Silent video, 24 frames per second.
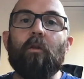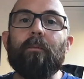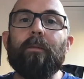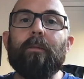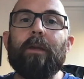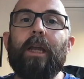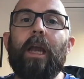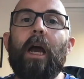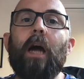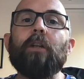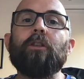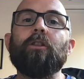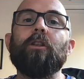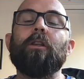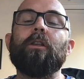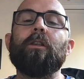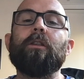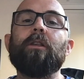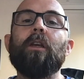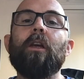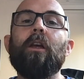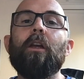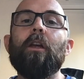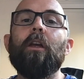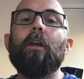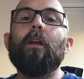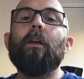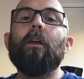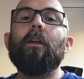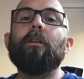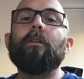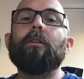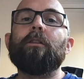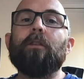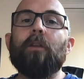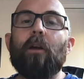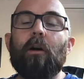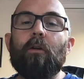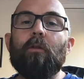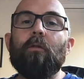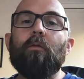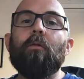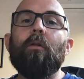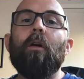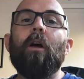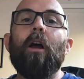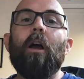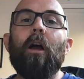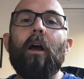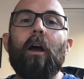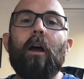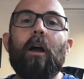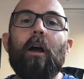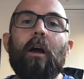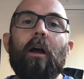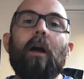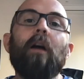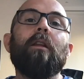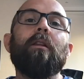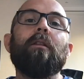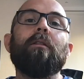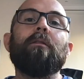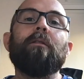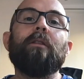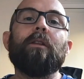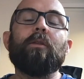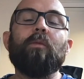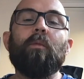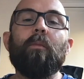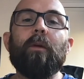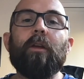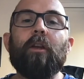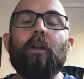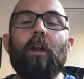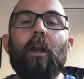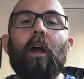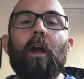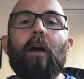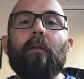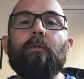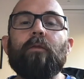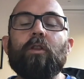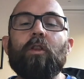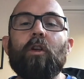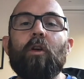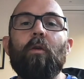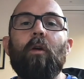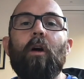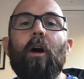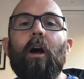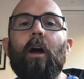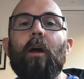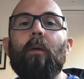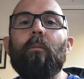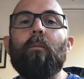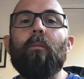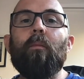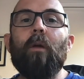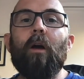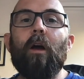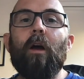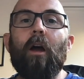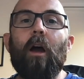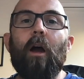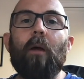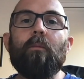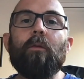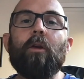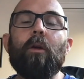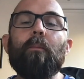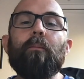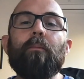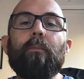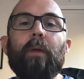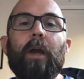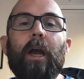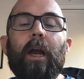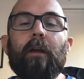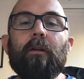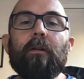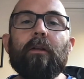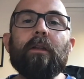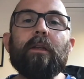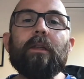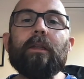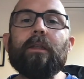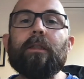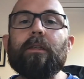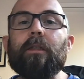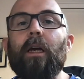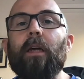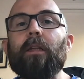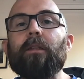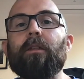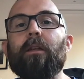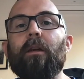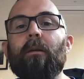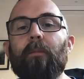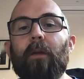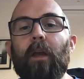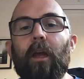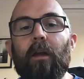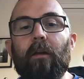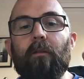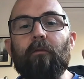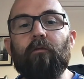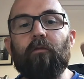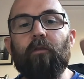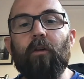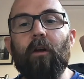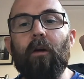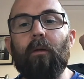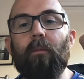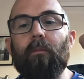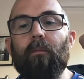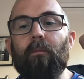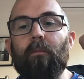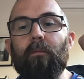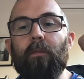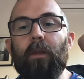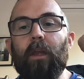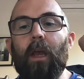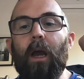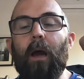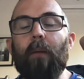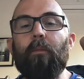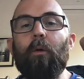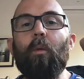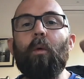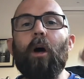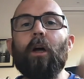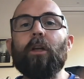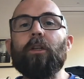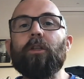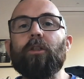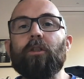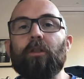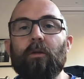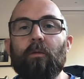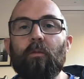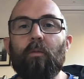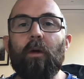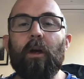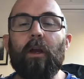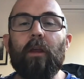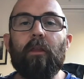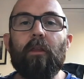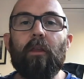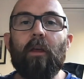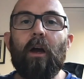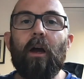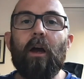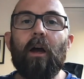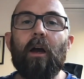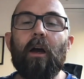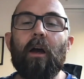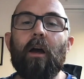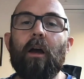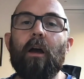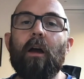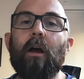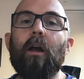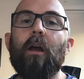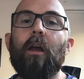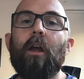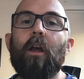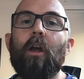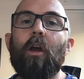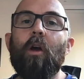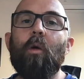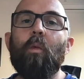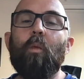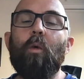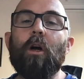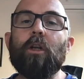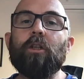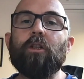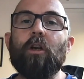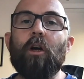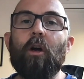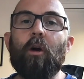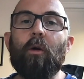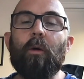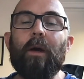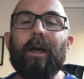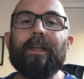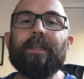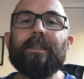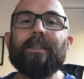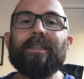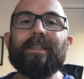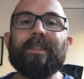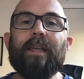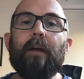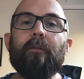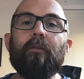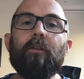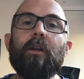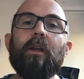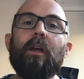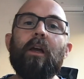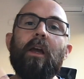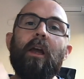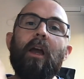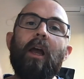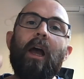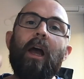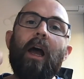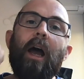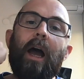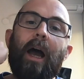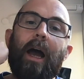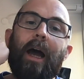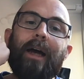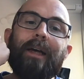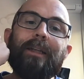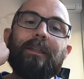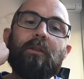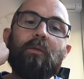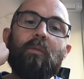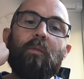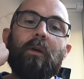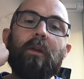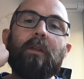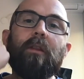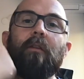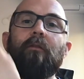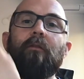gadgets. So, and this will make you laugh. So I'm comparing the stats that I'm getting from the Apple Watch with Watch OS 7 and with the